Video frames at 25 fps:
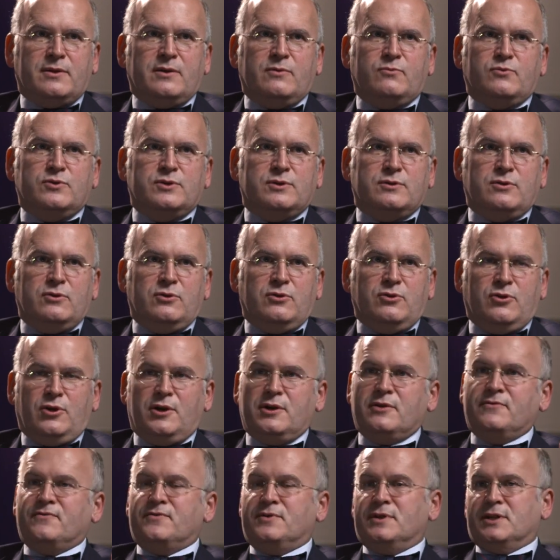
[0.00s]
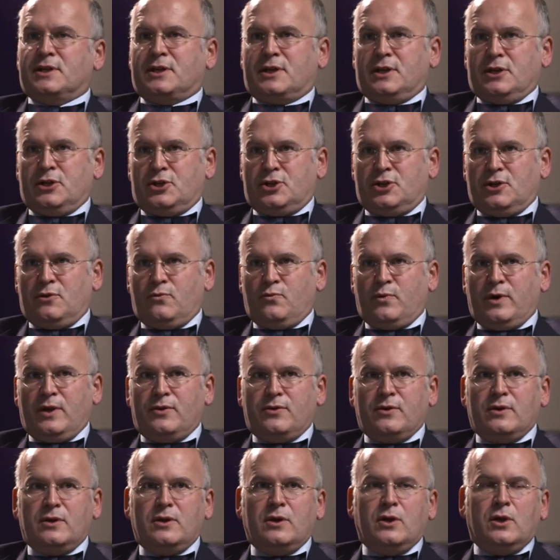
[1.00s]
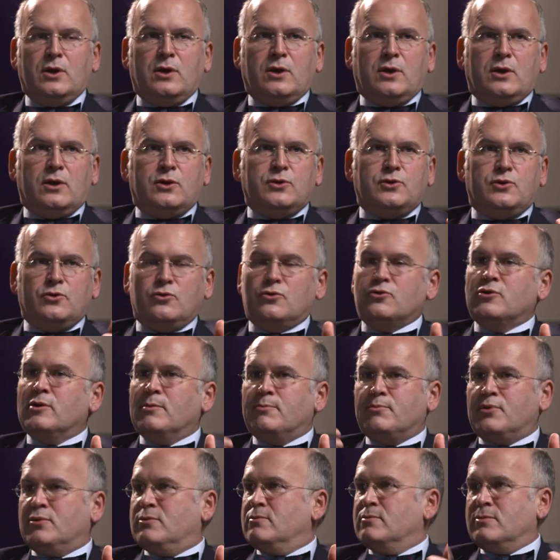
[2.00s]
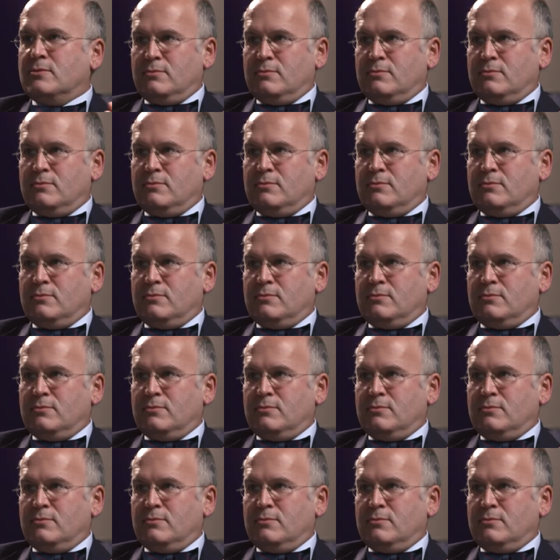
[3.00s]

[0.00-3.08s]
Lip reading: There was a lot of discussion whether Europe,